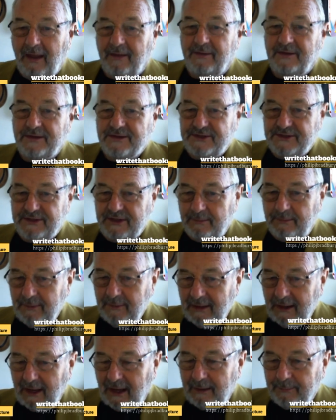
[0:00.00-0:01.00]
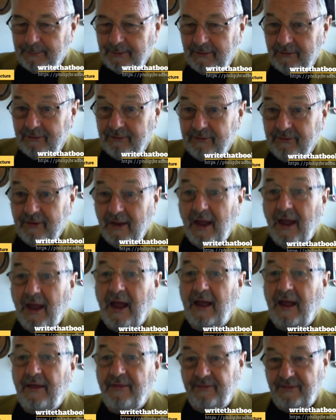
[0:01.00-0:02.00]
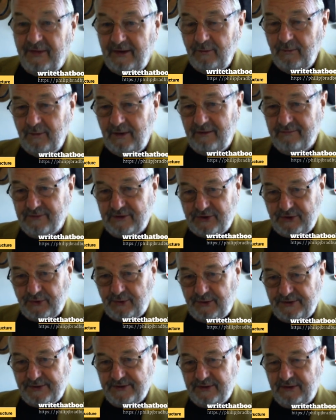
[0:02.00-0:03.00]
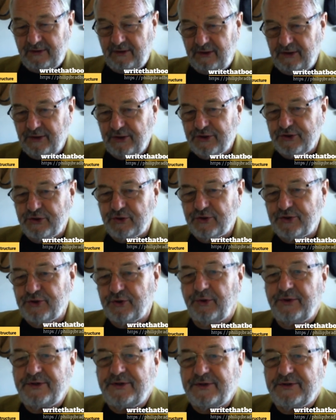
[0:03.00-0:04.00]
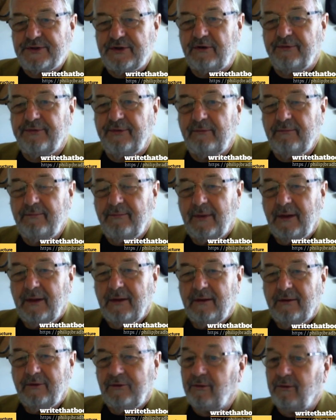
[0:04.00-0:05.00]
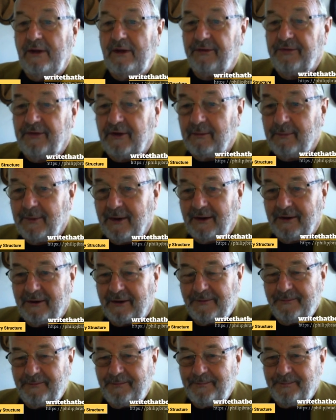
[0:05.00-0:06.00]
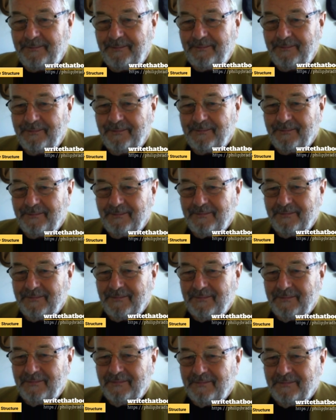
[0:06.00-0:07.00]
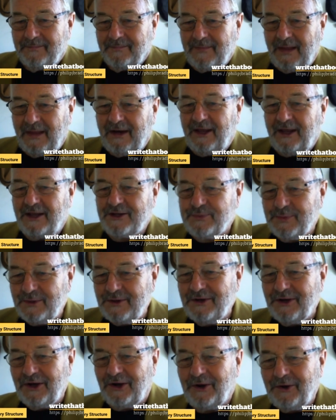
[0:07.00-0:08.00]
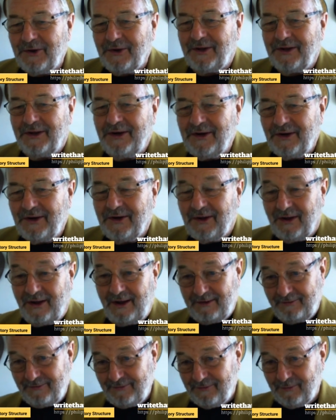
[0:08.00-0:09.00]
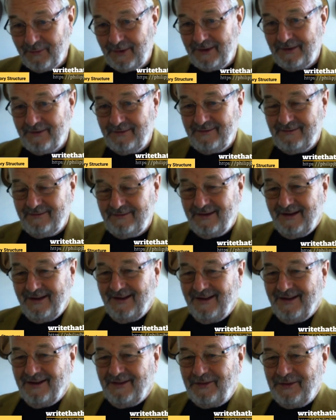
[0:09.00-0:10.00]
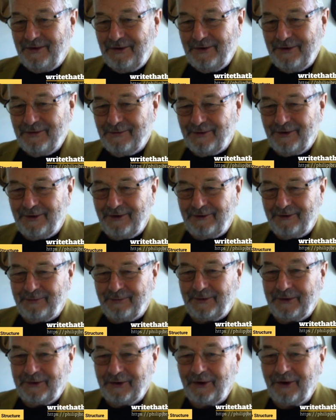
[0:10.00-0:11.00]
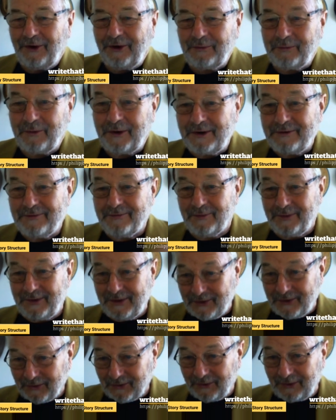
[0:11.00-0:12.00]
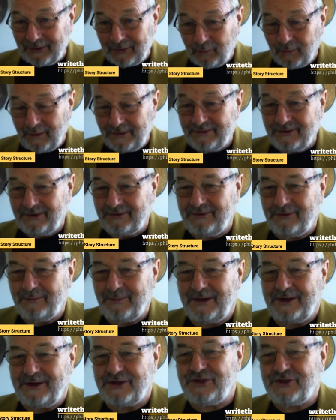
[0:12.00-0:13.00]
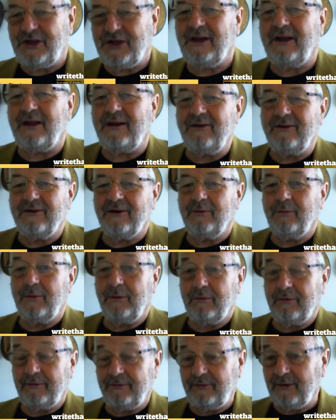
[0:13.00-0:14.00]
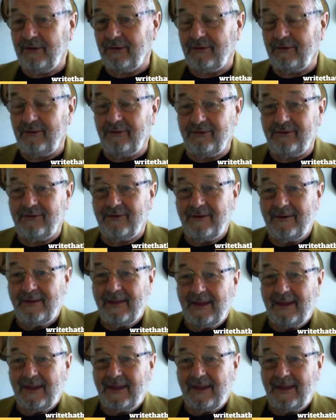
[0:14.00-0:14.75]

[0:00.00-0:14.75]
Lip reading: then something happens, and then we have a choice. And the initial choice is often do nothing about it. And as we know in life, when the universe, when God, whatever we call it, want us to make a change and we refuse,